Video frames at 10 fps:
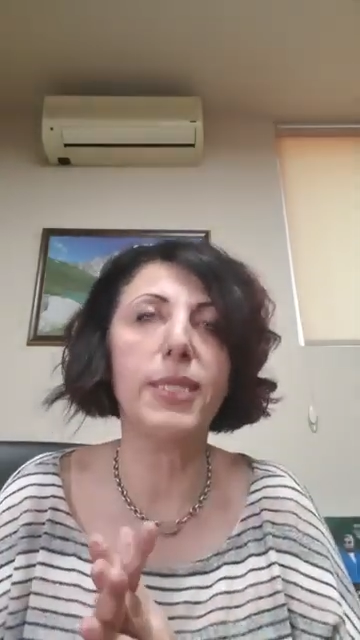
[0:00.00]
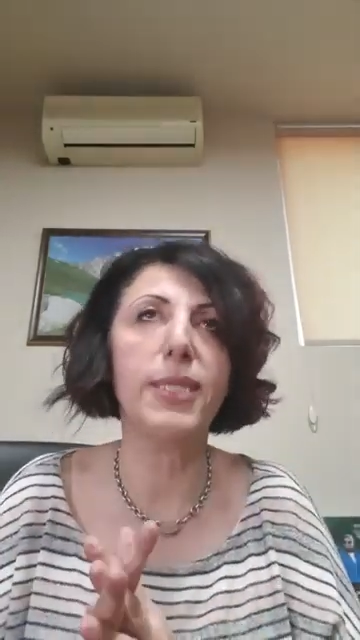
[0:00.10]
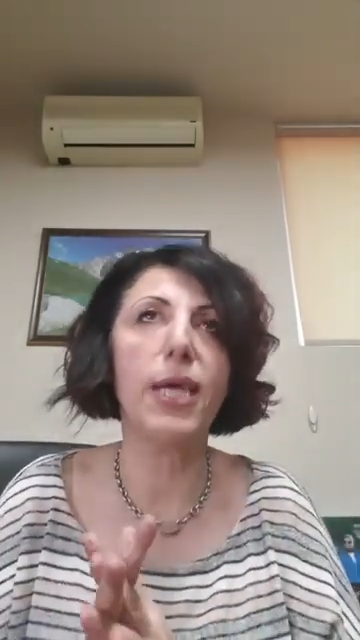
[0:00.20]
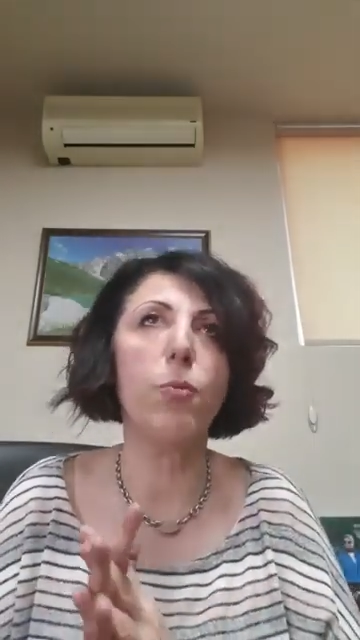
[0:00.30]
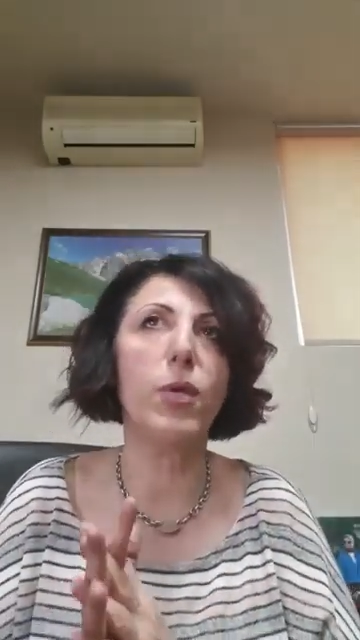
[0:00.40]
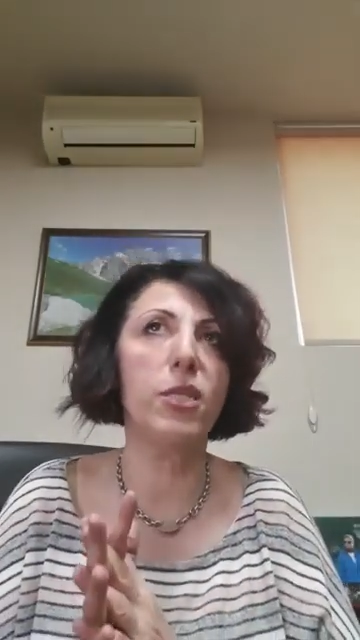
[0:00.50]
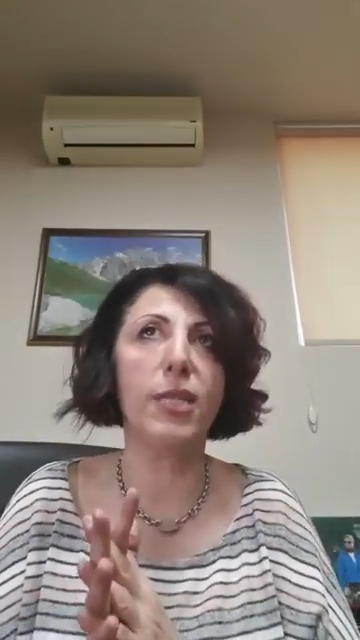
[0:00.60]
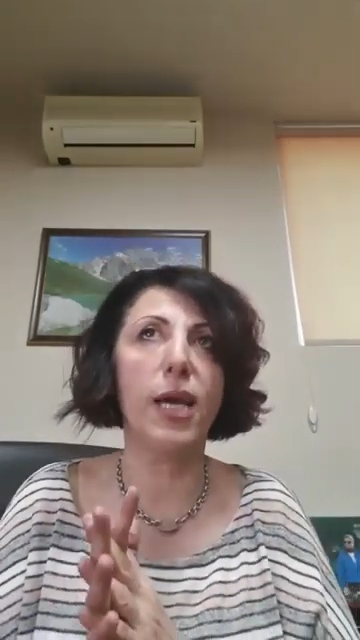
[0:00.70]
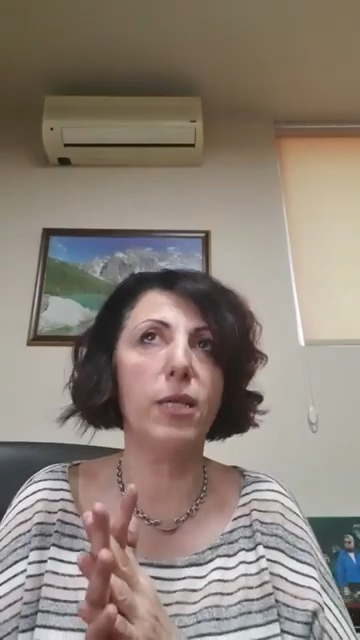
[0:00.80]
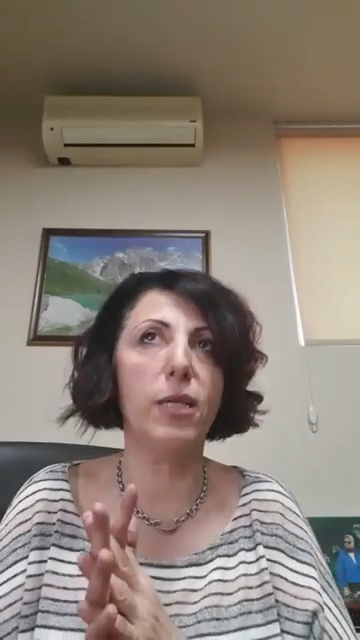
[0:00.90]
let's say we
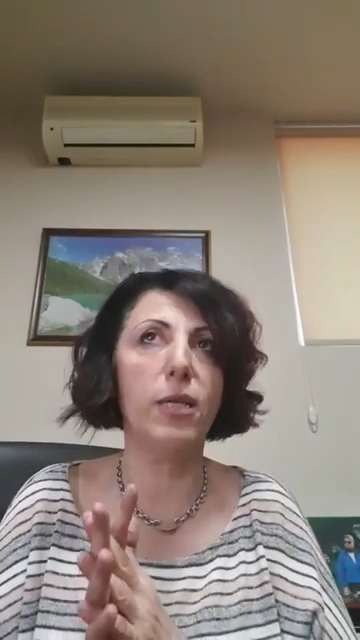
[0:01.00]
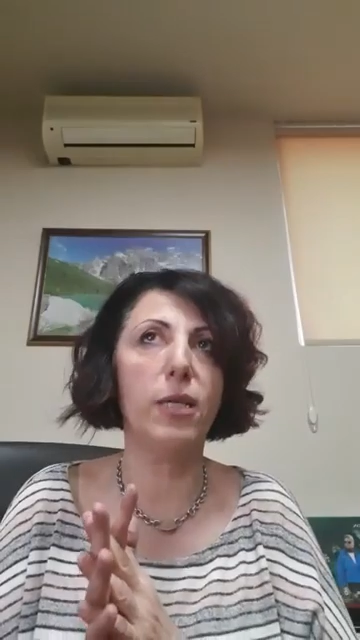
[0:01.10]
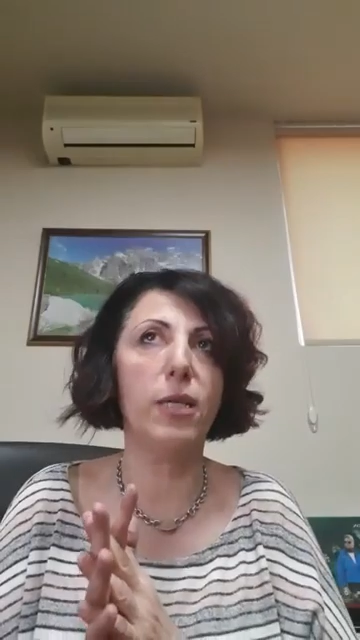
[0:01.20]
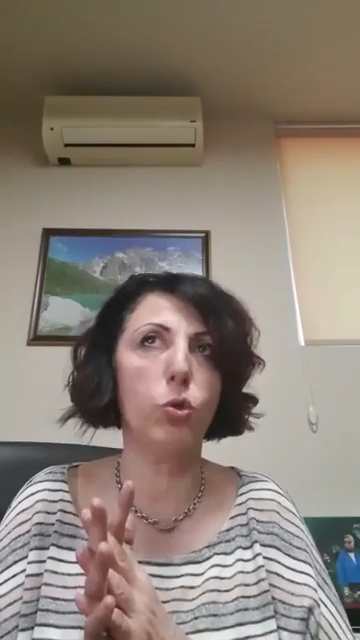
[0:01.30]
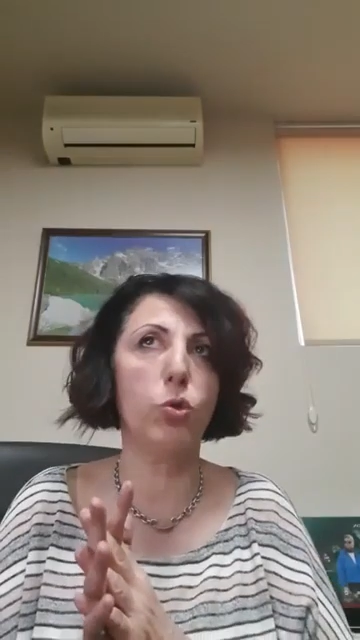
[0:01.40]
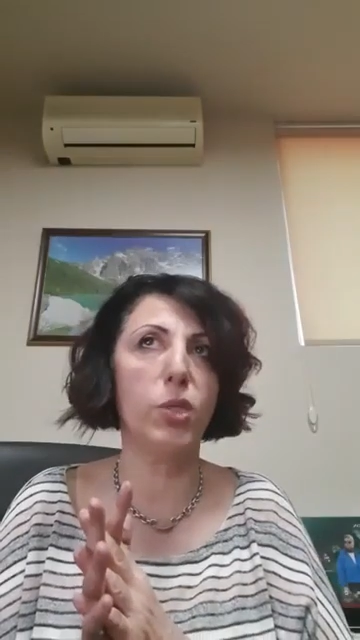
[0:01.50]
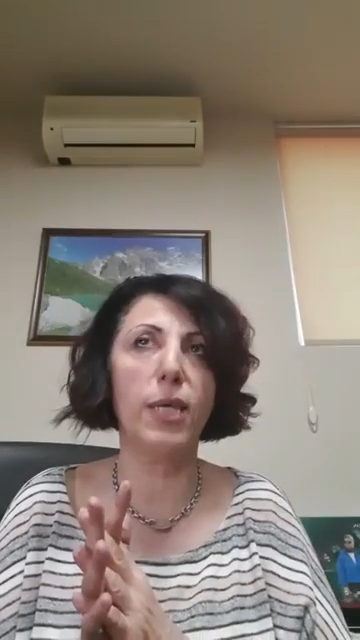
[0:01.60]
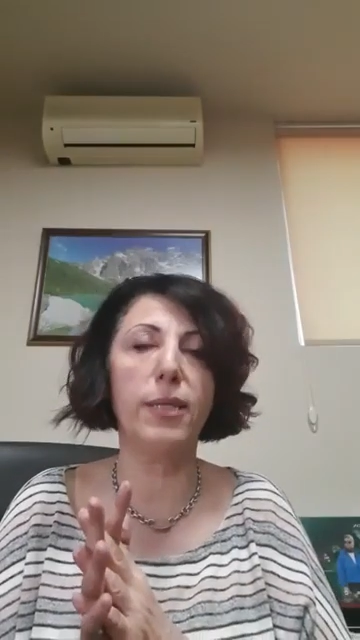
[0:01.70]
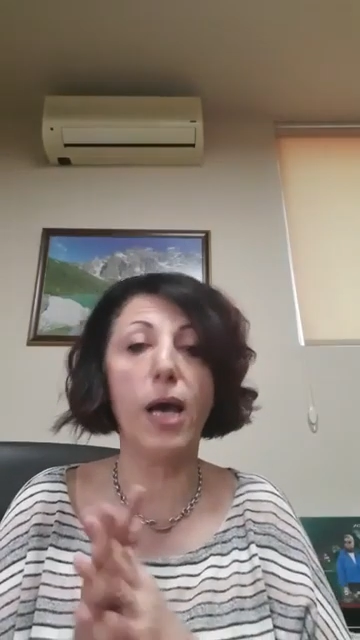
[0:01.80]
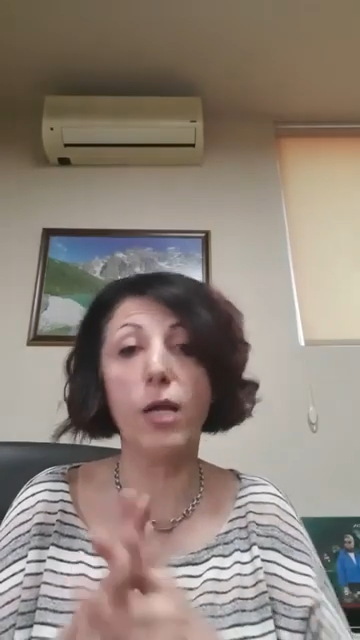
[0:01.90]
decided to
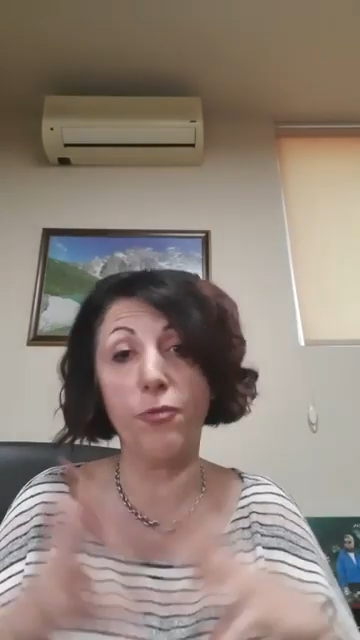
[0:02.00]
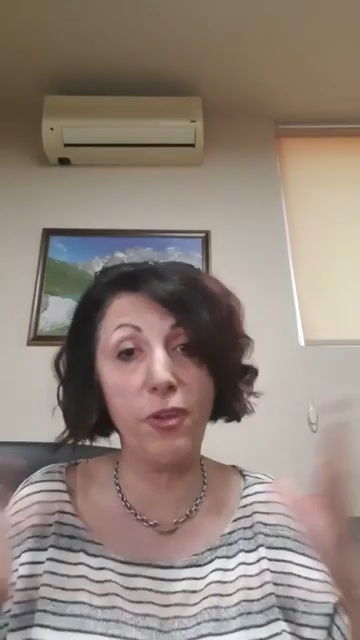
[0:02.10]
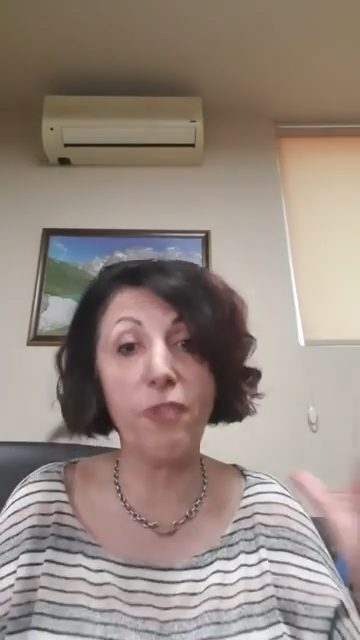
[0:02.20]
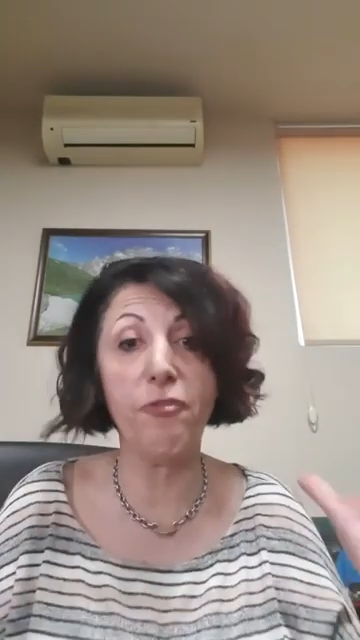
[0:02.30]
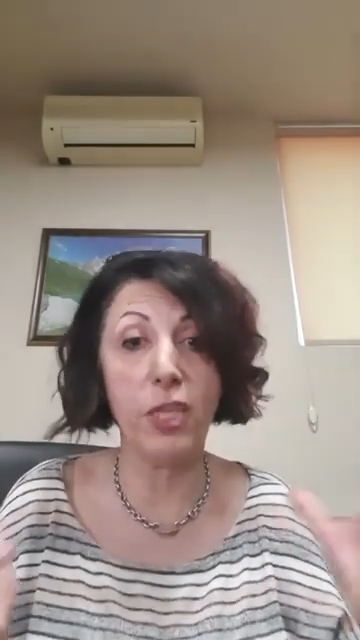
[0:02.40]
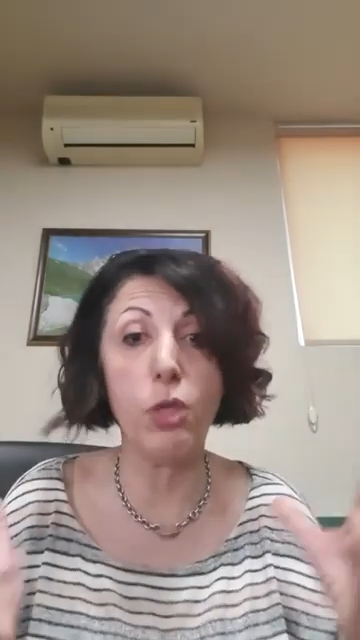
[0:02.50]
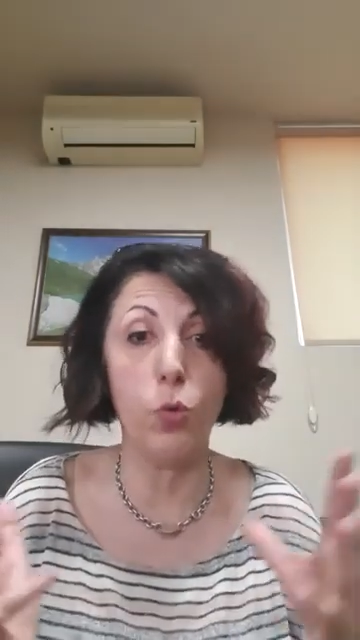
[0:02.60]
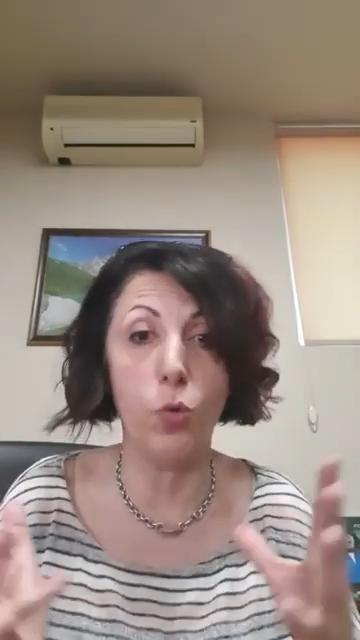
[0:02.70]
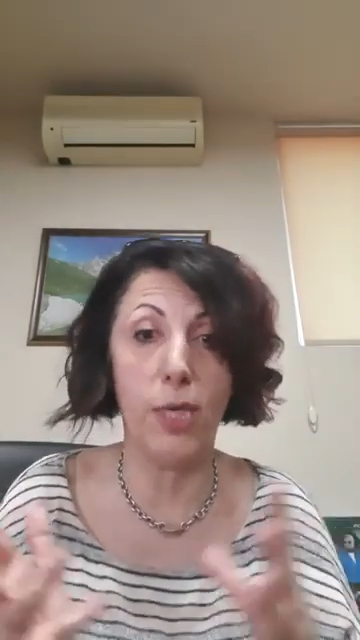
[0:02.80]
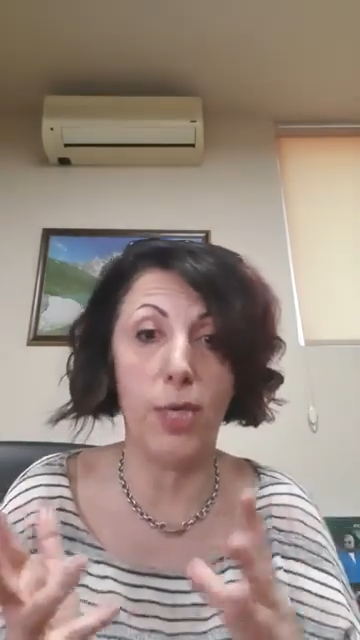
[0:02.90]
send out 50
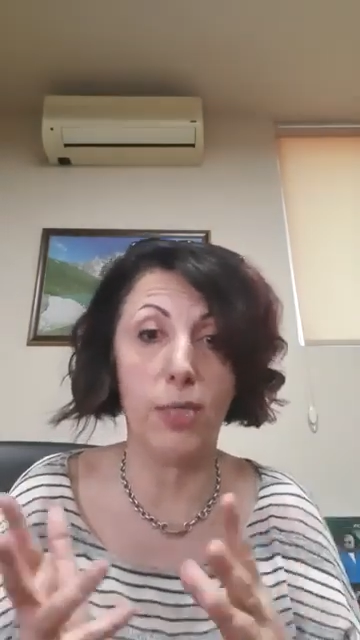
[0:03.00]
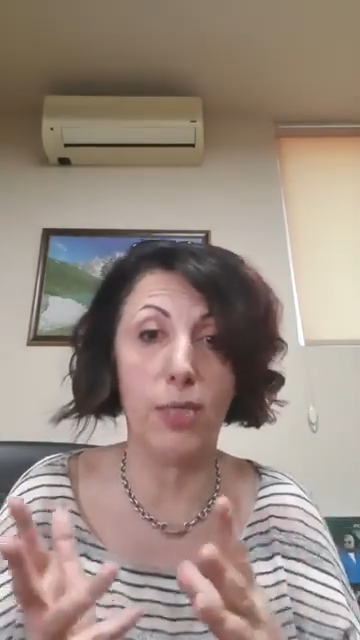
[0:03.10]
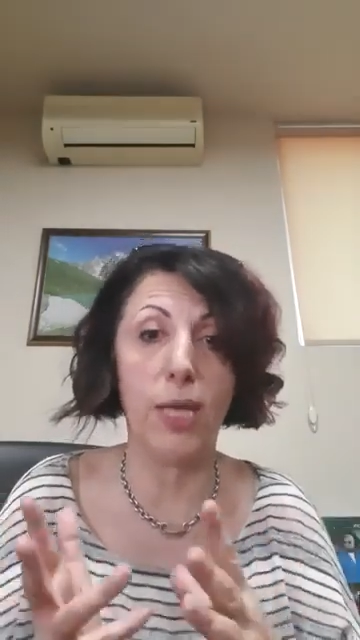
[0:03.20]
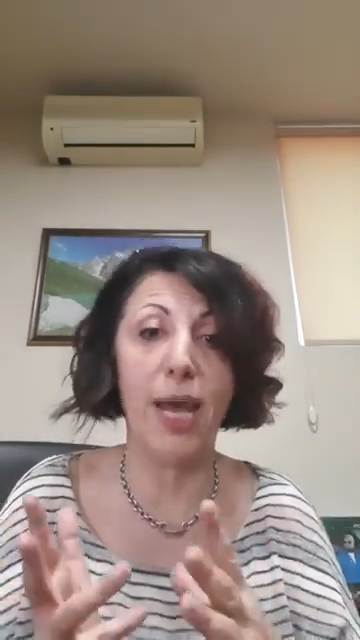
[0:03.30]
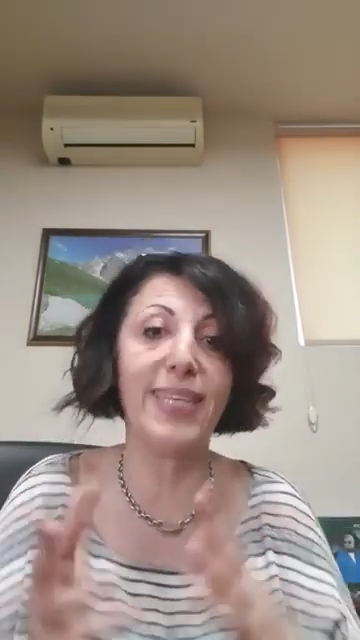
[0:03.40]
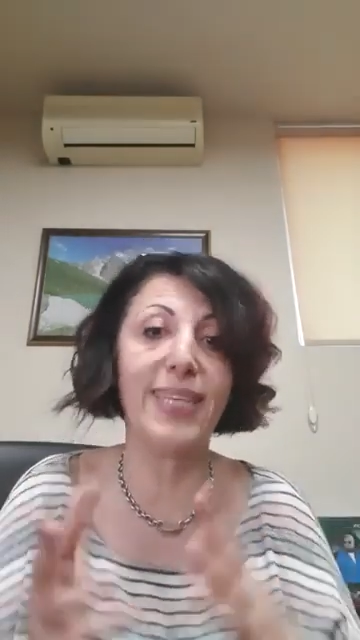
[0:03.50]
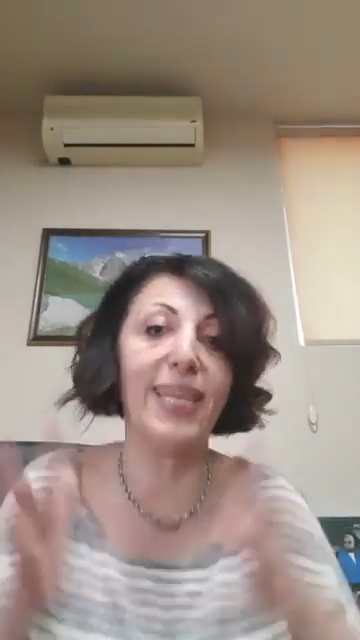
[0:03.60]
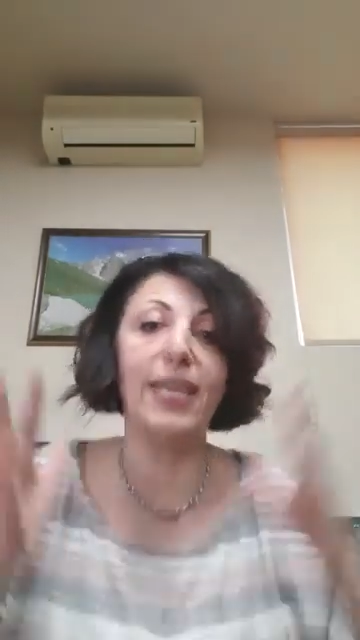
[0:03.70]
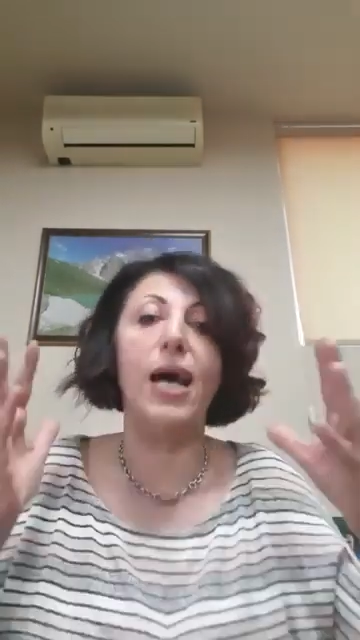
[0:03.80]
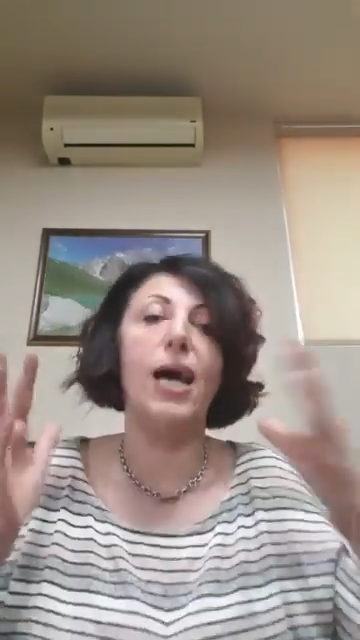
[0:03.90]
units. I
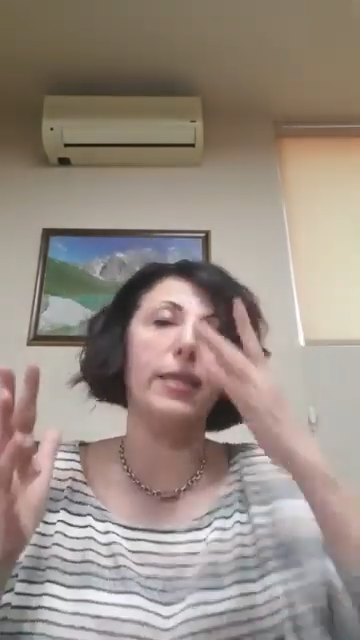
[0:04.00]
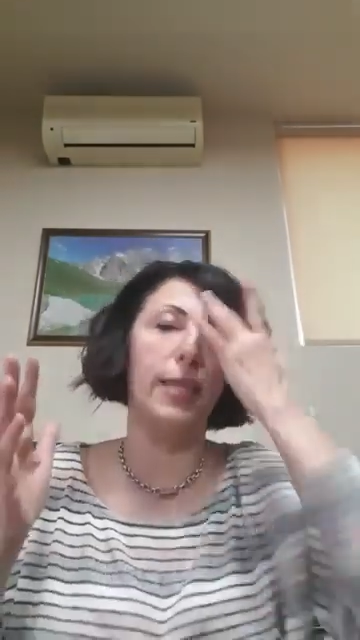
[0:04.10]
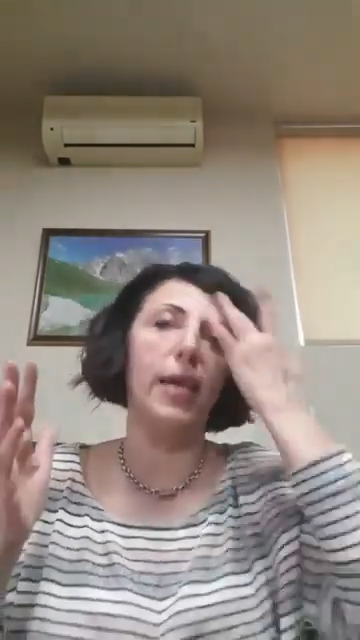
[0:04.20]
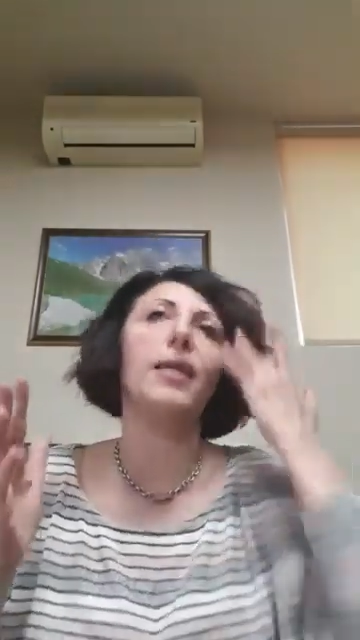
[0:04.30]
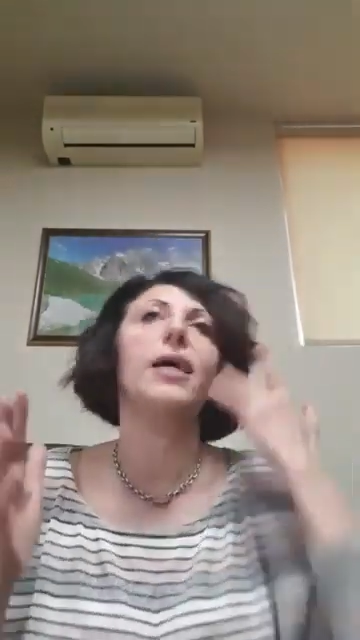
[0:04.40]
cannot like